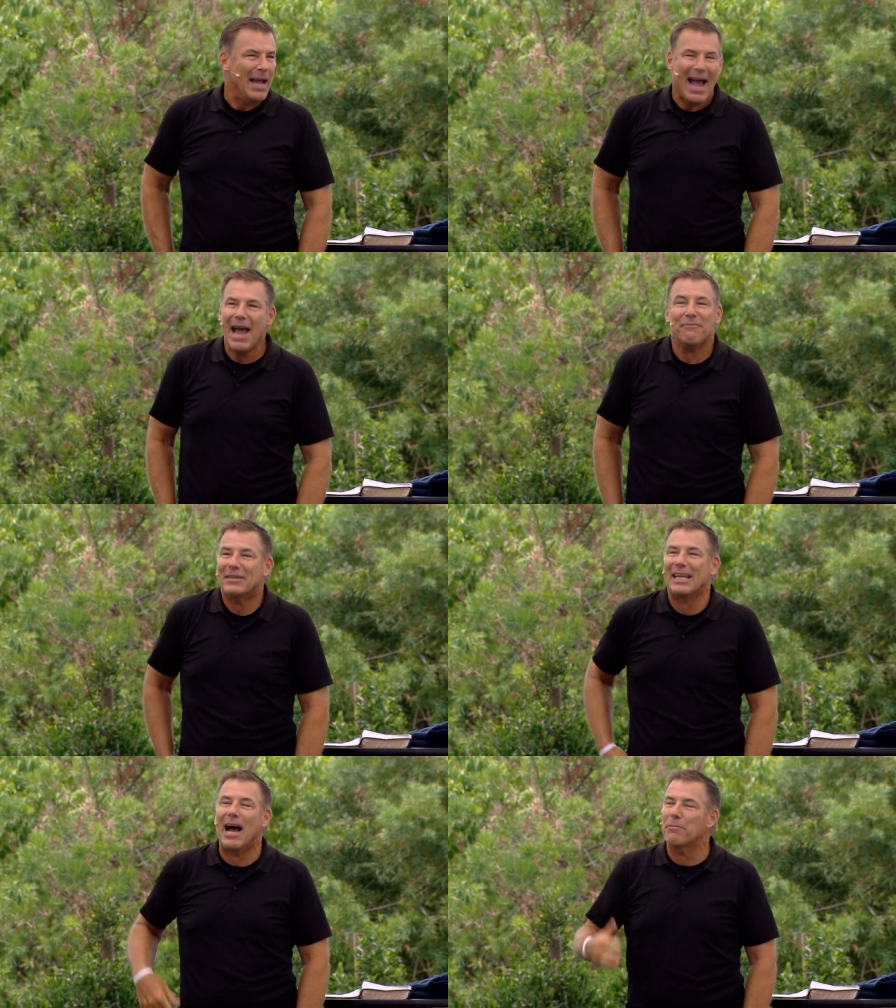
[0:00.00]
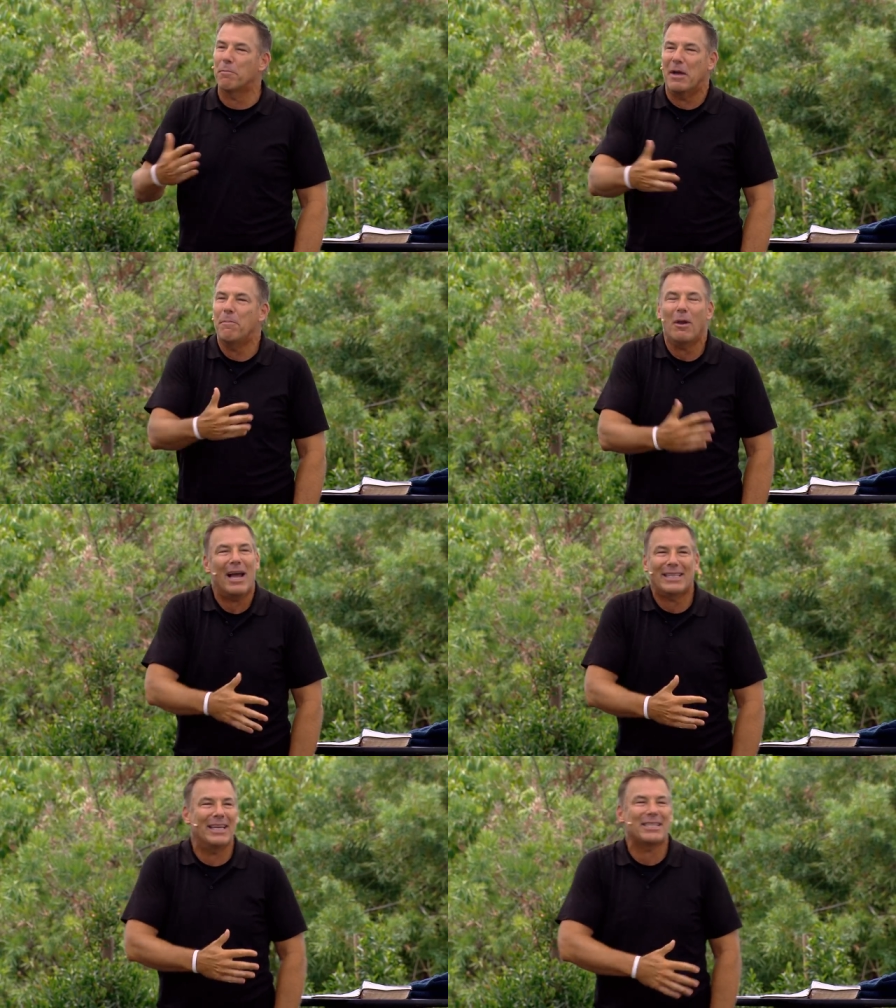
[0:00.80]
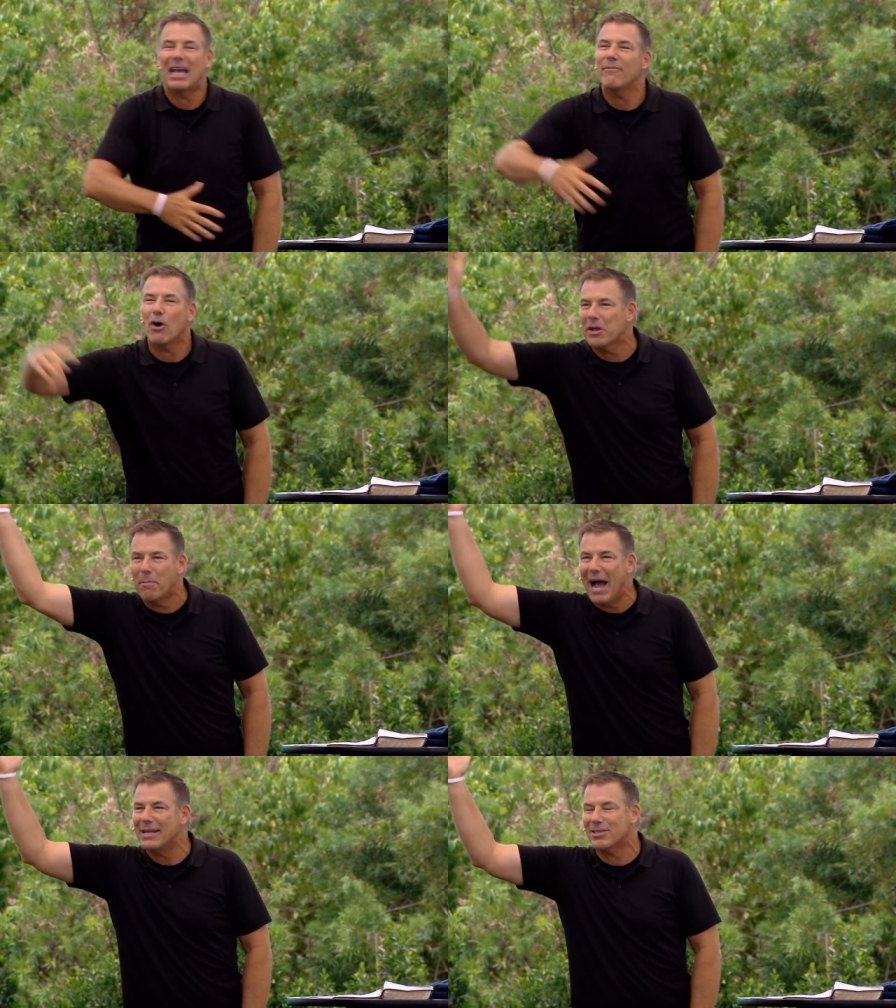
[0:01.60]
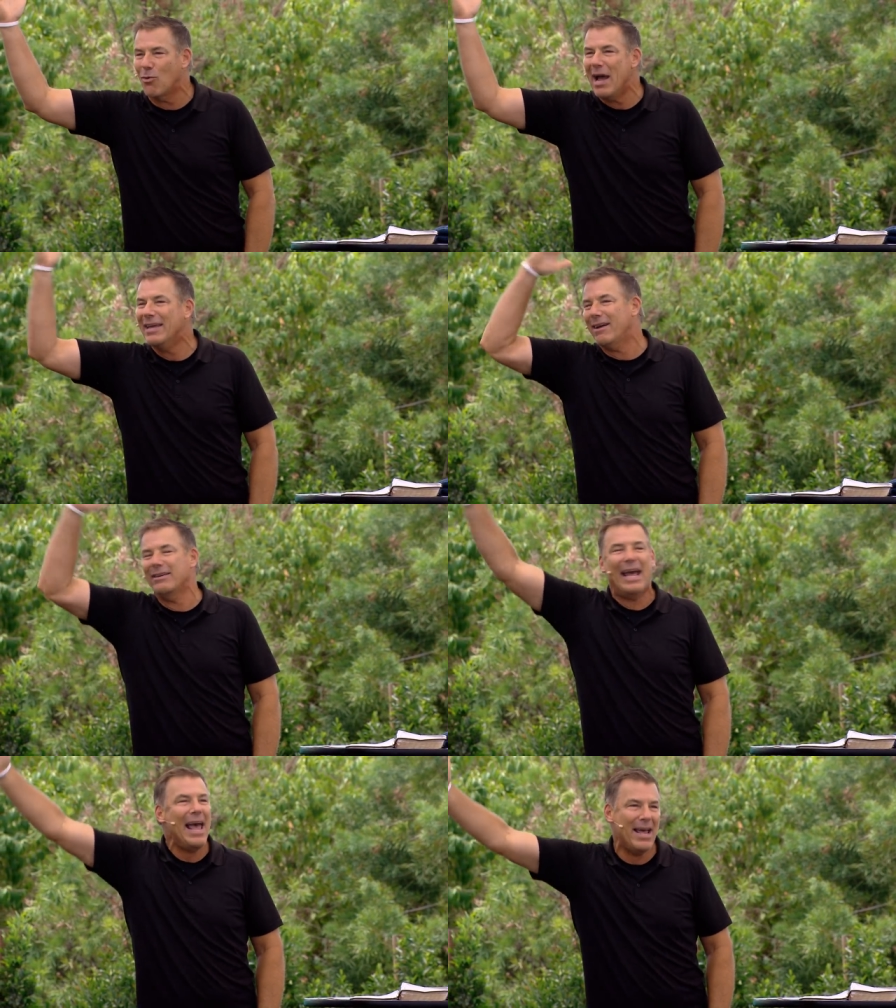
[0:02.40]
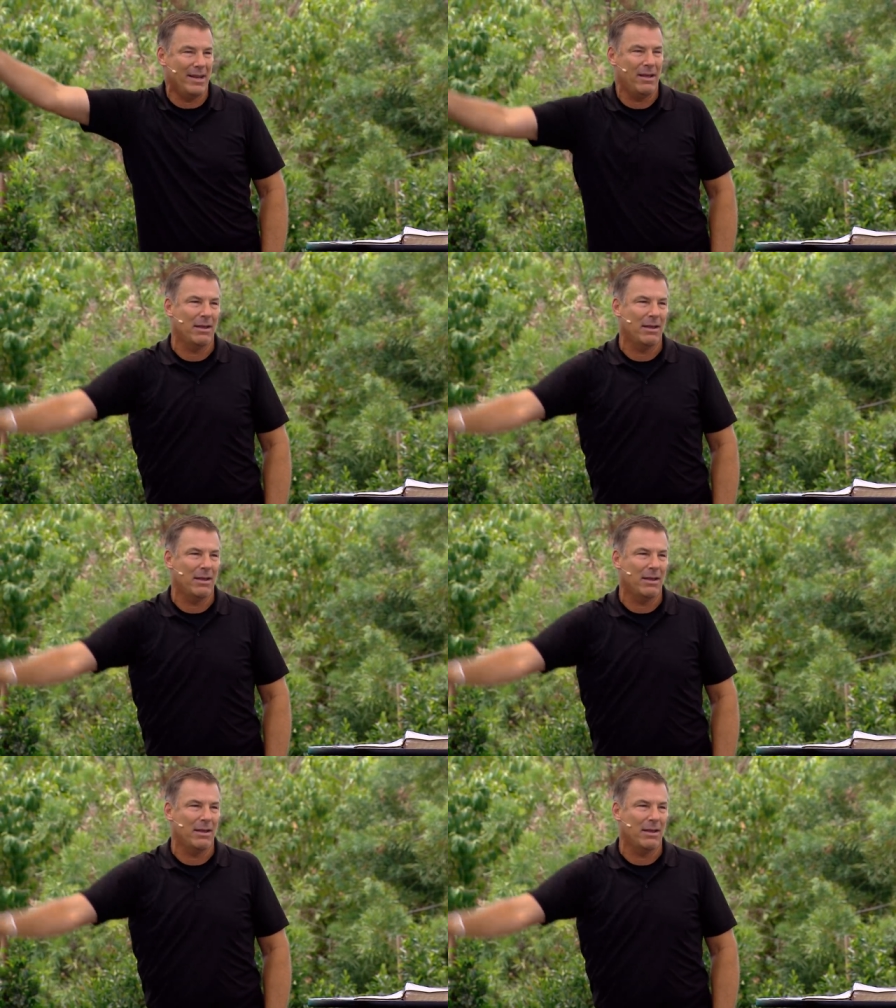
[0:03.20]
Half the time, the people like this, they've already passed away, they're dead.